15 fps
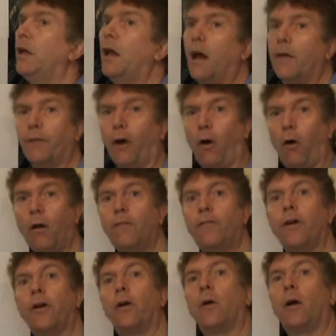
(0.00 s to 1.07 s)
and for all of
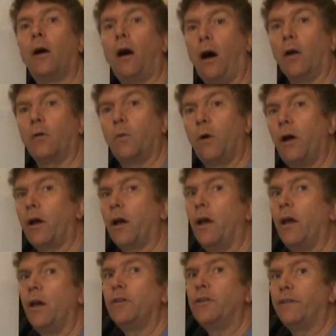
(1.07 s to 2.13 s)
her hard work,
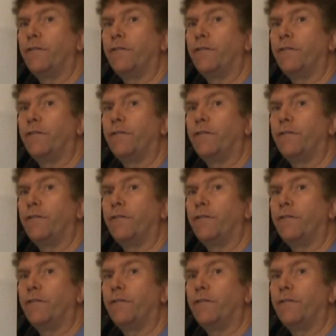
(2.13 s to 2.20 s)
she